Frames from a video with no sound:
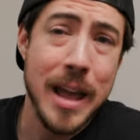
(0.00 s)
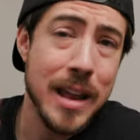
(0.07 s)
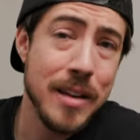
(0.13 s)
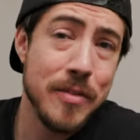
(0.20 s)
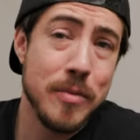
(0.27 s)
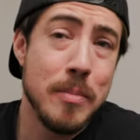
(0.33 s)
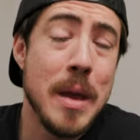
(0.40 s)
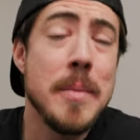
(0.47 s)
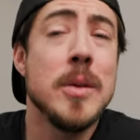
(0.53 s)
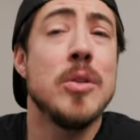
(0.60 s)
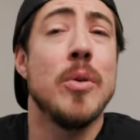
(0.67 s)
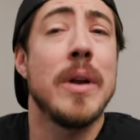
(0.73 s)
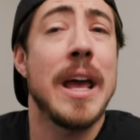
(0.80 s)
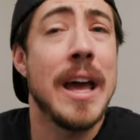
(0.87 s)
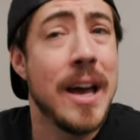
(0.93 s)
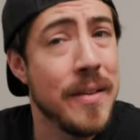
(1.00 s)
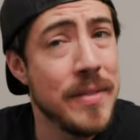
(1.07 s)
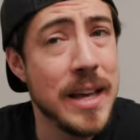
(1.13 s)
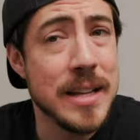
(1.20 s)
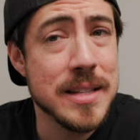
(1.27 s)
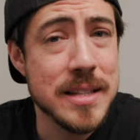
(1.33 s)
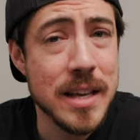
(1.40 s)
And if maybe you don't have
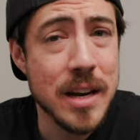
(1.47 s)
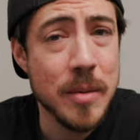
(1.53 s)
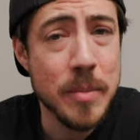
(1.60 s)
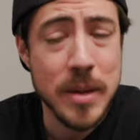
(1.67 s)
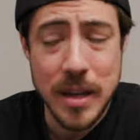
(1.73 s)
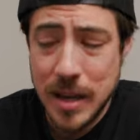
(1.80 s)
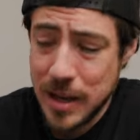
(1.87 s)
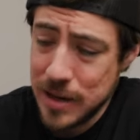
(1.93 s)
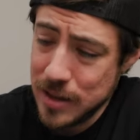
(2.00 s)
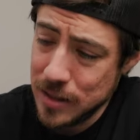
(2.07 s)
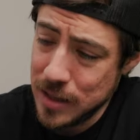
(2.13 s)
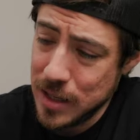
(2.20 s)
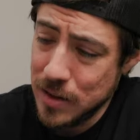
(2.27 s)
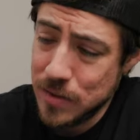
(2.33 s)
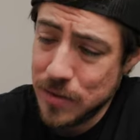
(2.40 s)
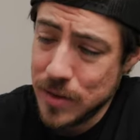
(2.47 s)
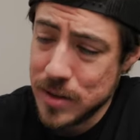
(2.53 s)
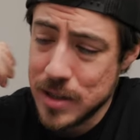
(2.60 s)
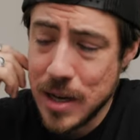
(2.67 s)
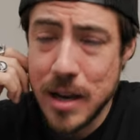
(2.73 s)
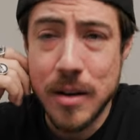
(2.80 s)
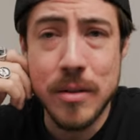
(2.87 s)
that setup yet, leave
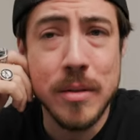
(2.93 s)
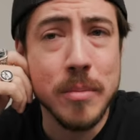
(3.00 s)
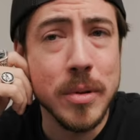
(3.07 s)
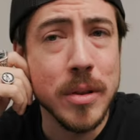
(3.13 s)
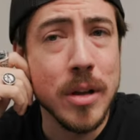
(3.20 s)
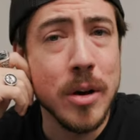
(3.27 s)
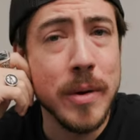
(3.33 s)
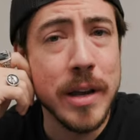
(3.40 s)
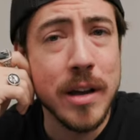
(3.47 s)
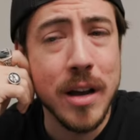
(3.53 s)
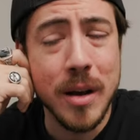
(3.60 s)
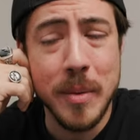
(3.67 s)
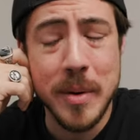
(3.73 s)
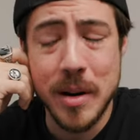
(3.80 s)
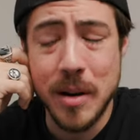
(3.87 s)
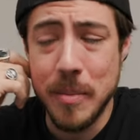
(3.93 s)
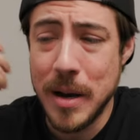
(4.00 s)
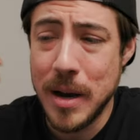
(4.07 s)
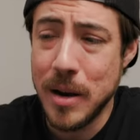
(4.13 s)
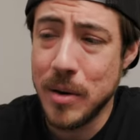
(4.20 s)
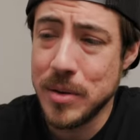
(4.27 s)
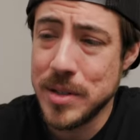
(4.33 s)
down below a comment
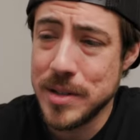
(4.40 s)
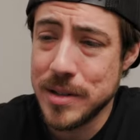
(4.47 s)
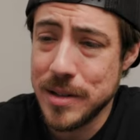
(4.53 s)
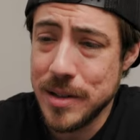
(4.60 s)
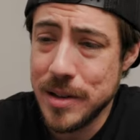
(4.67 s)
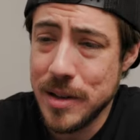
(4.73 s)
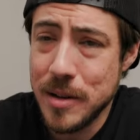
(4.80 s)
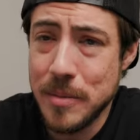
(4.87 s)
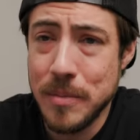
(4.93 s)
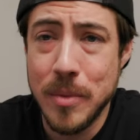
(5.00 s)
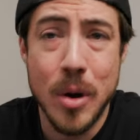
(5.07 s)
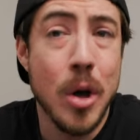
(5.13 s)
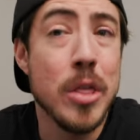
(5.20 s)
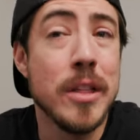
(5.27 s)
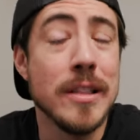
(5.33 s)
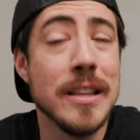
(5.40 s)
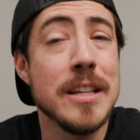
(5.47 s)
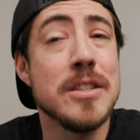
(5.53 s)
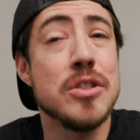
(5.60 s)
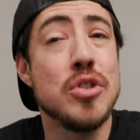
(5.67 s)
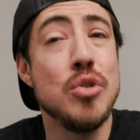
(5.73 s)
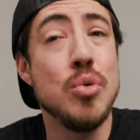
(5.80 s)
about um, the
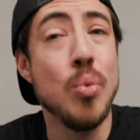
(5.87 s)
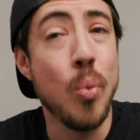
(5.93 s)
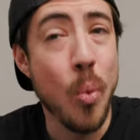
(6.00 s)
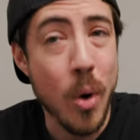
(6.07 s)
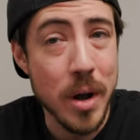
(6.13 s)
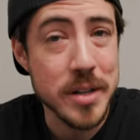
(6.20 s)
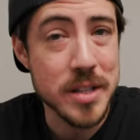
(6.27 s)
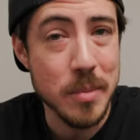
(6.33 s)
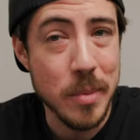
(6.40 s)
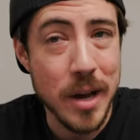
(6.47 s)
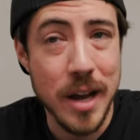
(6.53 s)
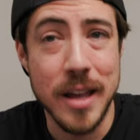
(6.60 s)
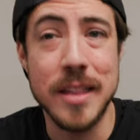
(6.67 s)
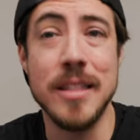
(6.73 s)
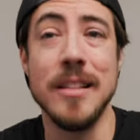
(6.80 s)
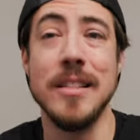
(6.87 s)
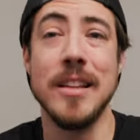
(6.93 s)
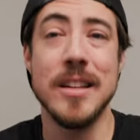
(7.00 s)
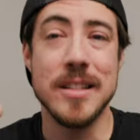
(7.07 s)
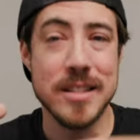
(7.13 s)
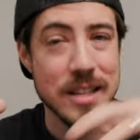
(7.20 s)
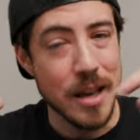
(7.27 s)
lens you want to buy, the
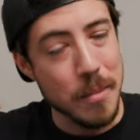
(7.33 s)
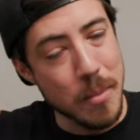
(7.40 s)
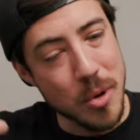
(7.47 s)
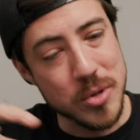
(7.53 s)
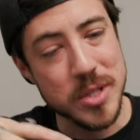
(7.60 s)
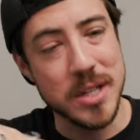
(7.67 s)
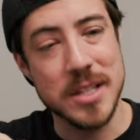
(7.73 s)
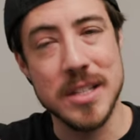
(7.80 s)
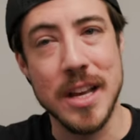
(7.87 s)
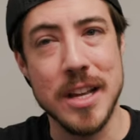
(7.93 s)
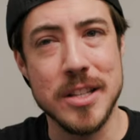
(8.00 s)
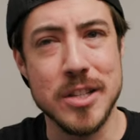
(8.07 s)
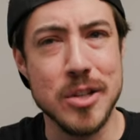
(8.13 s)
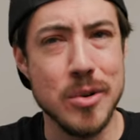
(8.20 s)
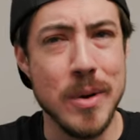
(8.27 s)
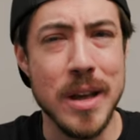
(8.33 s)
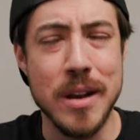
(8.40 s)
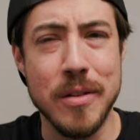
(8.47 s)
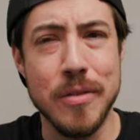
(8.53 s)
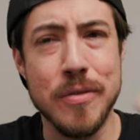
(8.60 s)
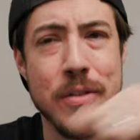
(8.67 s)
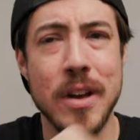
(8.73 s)
lens that most excites you, and
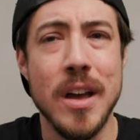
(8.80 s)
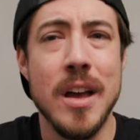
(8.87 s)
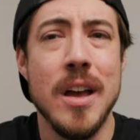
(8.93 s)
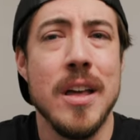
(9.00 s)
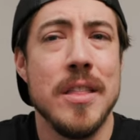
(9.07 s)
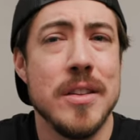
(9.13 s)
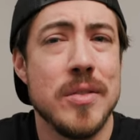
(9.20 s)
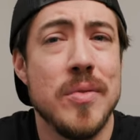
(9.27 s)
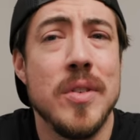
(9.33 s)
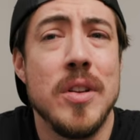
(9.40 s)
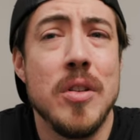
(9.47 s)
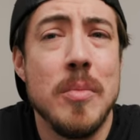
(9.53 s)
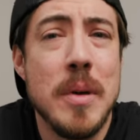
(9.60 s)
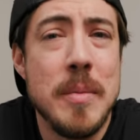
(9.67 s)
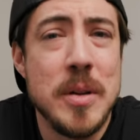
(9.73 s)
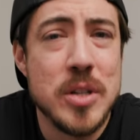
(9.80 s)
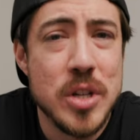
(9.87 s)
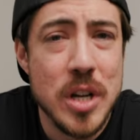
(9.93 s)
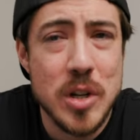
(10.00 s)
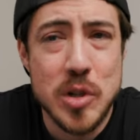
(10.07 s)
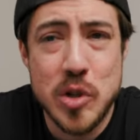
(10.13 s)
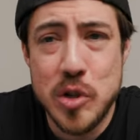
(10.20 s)
if this video maybe
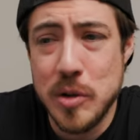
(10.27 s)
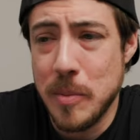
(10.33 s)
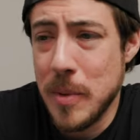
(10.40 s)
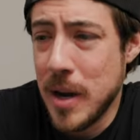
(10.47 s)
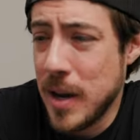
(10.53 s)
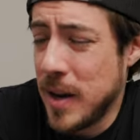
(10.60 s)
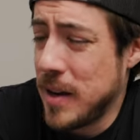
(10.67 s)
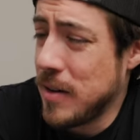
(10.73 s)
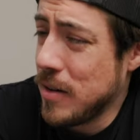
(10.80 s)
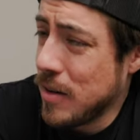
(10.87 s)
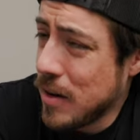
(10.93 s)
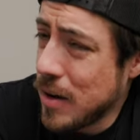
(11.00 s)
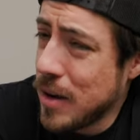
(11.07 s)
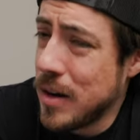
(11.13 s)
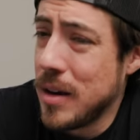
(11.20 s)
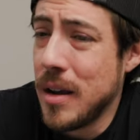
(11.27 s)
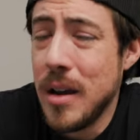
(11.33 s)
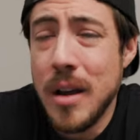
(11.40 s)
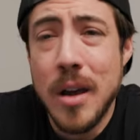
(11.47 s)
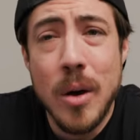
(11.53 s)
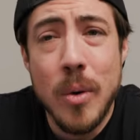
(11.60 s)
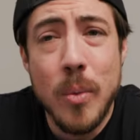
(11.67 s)
changed your mind on
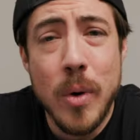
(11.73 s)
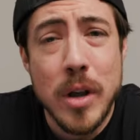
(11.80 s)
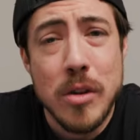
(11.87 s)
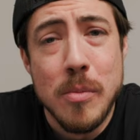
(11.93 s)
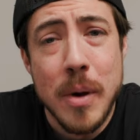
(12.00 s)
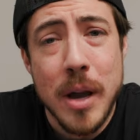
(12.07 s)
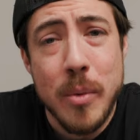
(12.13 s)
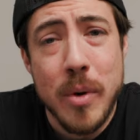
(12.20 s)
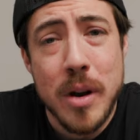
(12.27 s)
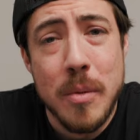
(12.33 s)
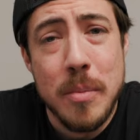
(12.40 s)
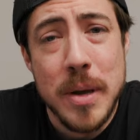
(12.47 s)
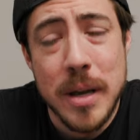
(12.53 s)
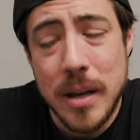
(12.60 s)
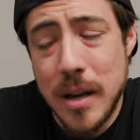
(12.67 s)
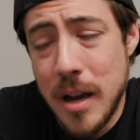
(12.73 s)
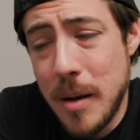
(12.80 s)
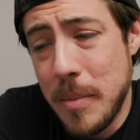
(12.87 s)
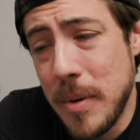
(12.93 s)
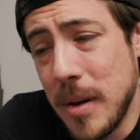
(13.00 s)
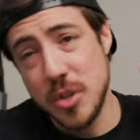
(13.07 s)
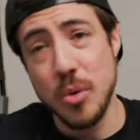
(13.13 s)
what you might wanna pick
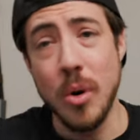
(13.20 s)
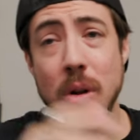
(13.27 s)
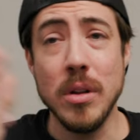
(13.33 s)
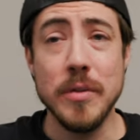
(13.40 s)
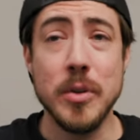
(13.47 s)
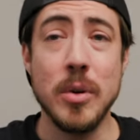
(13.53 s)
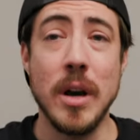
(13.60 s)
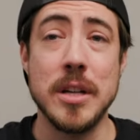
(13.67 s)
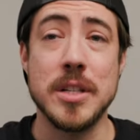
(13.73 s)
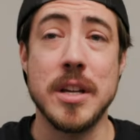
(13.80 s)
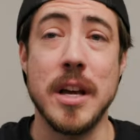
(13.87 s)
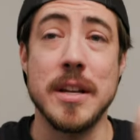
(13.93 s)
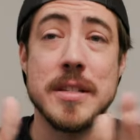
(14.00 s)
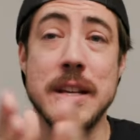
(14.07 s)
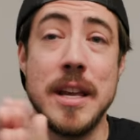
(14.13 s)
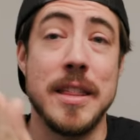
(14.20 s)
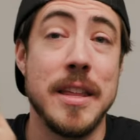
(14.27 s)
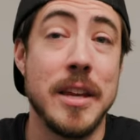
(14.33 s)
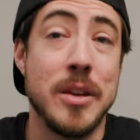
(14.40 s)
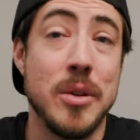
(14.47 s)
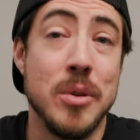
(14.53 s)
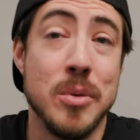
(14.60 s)
up. To all of you, I just gotta say
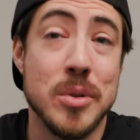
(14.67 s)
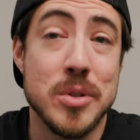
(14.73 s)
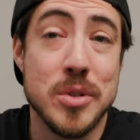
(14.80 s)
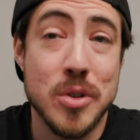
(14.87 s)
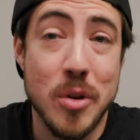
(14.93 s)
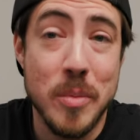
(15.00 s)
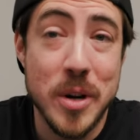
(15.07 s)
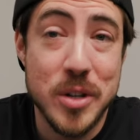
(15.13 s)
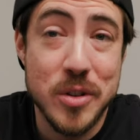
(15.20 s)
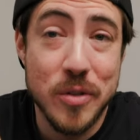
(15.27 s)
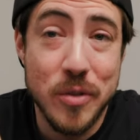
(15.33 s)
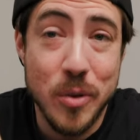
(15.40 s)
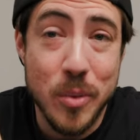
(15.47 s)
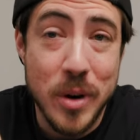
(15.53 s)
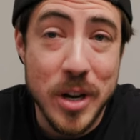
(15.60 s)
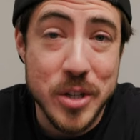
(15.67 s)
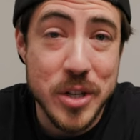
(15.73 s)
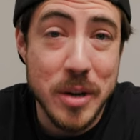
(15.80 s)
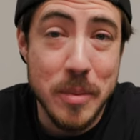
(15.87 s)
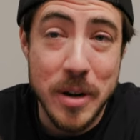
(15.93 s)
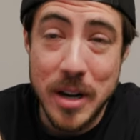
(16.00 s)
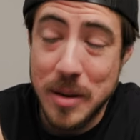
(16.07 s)
thank you so much for
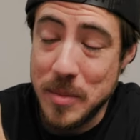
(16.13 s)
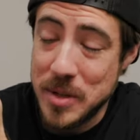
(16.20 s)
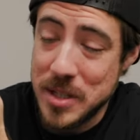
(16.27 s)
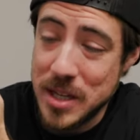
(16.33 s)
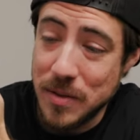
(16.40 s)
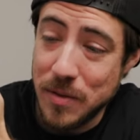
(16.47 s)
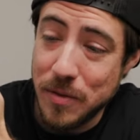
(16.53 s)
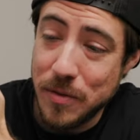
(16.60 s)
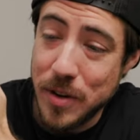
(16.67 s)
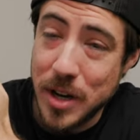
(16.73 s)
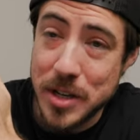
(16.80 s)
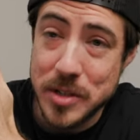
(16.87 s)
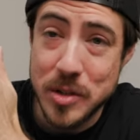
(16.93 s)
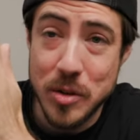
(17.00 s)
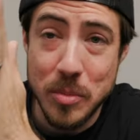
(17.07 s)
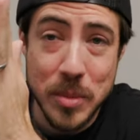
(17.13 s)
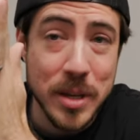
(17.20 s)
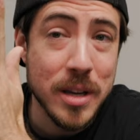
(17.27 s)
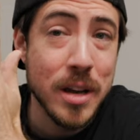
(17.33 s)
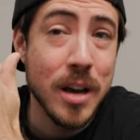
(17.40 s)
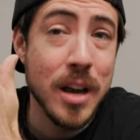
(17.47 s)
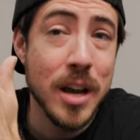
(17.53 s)
watching. My name is Steven Foster.
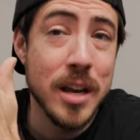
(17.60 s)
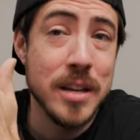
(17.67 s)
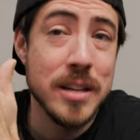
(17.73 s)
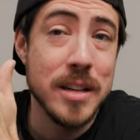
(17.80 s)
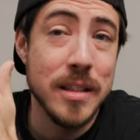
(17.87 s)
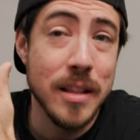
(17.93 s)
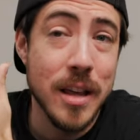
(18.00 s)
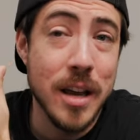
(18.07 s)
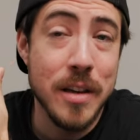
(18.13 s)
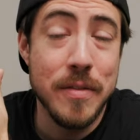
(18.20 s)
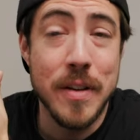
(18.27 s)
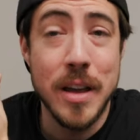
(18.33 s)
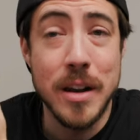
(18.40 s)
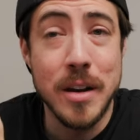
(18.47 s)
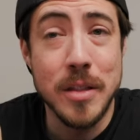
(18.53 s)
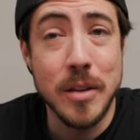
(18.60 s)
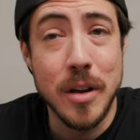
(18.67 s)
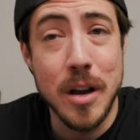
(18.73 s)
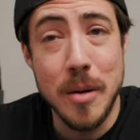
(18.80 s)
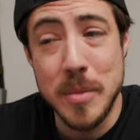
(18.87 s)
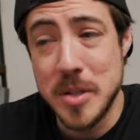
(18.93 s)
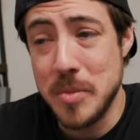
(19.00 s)
Be kind in life and in the
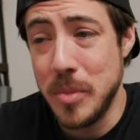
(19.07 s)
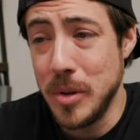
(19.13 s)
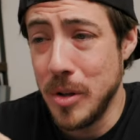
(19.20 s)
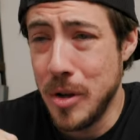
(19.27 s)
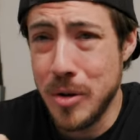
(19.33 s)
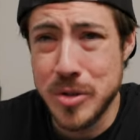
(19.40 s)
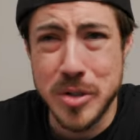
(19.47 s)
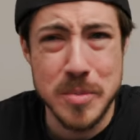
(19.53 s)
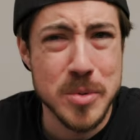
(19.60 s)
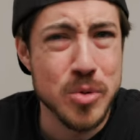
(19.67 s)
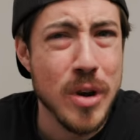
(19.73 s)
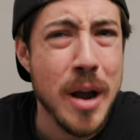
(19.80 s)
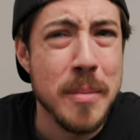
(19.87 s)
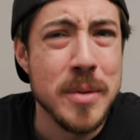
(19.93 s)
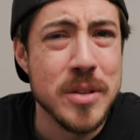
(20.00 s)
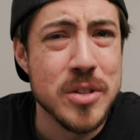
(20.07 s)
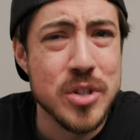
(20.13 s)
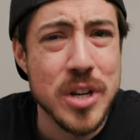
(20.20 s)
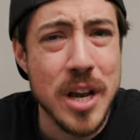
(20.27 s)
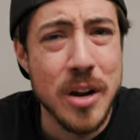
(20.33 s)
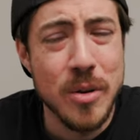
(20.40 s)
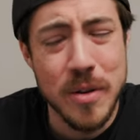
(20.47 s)
comments below. Subscribe to this
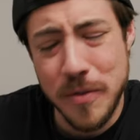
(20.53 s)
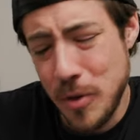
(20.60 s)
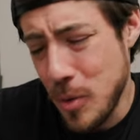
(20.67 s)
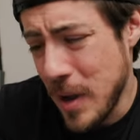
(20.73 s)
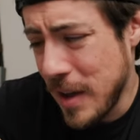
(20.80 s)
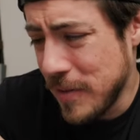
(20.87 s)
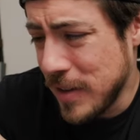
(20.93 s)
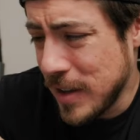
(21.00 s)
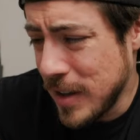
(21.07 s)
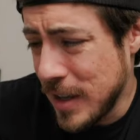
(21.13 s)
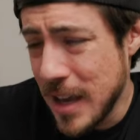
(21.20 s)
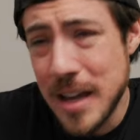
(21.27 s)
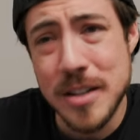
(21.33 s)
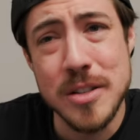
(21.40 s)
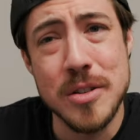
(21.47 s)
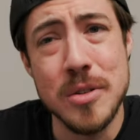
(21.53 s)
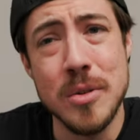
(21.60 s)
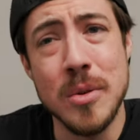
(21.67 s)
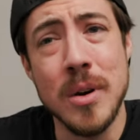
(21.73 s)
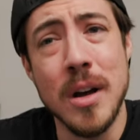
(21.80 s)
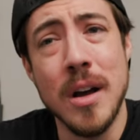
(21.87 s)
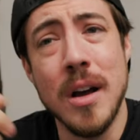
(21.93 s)
channel if you have yet
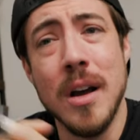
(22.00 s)
to.